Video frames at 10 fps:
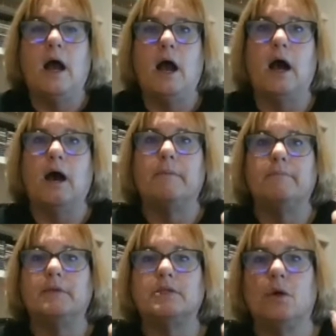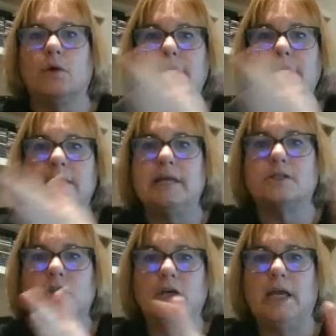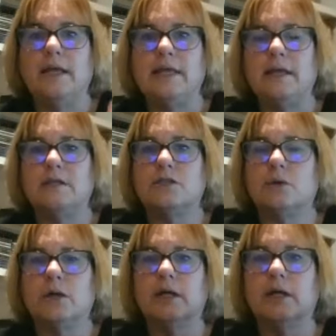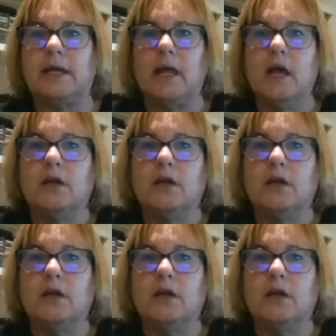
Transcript: So it's looking at that historically.